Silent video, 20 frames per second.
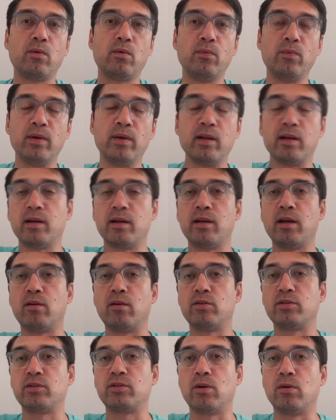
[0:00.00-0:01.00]
within a day
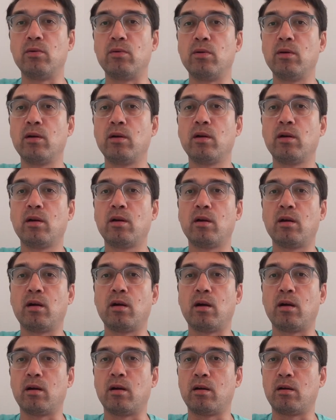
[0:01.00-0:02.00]
or so
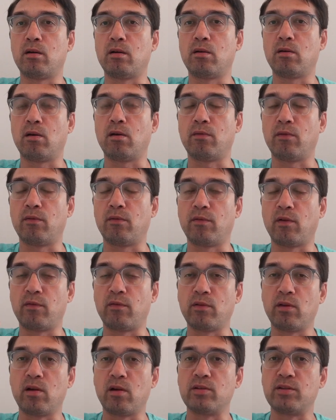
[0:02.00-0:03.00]
uh, of, of
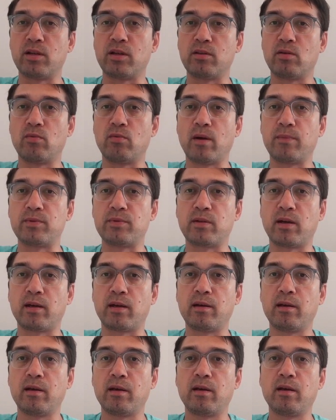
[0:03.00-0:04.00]
launching the
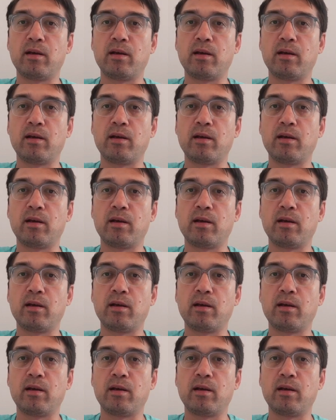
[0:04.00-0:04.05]
website.